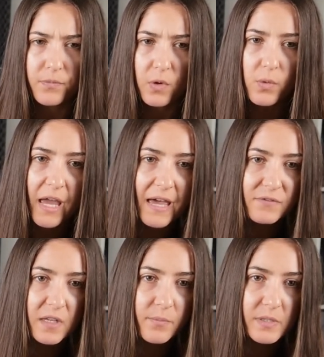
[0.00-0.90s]
we have
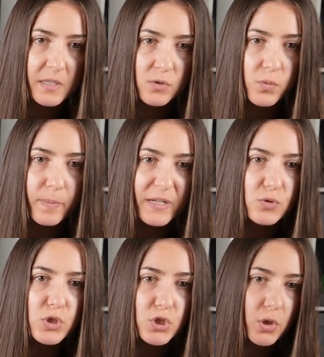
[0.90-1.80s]
the en passant, but
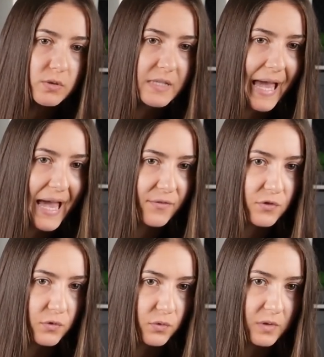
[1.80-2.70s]
we don't have
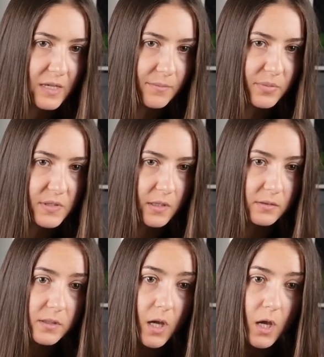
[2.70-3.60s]
to do the en
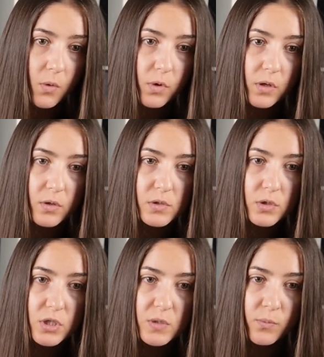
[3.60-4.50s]
passant. We could also
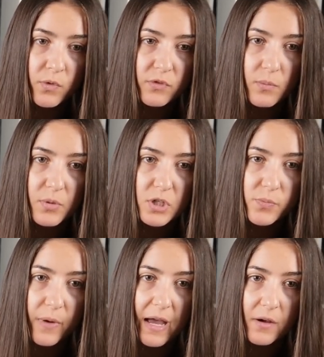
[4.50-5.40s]
just move the bishop
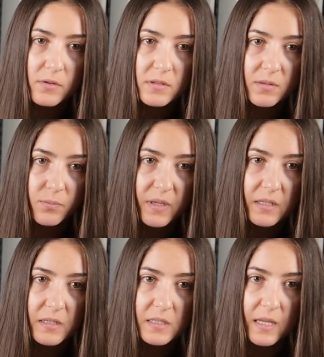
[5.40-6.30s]
out and pin
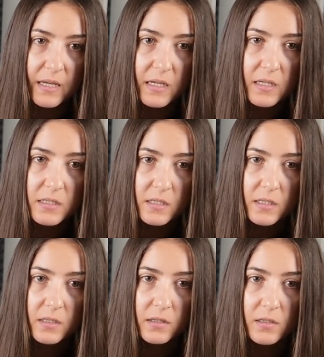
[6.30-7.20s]
this knight.
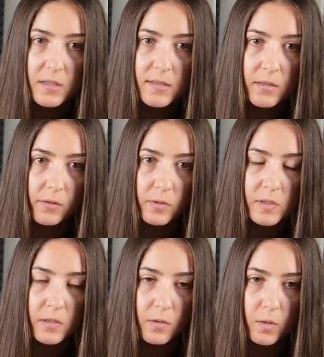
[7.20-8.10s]
This also looks
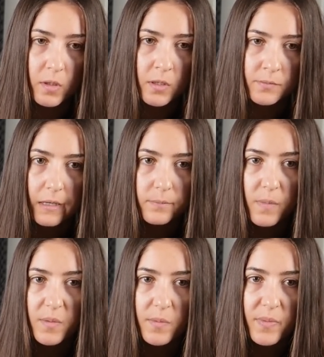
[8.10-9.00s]
good. And
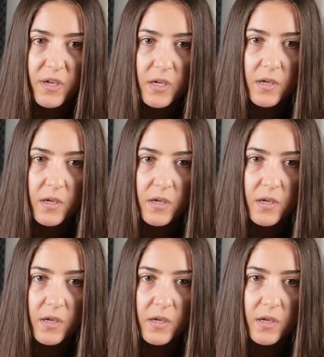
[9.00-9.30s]
maybe be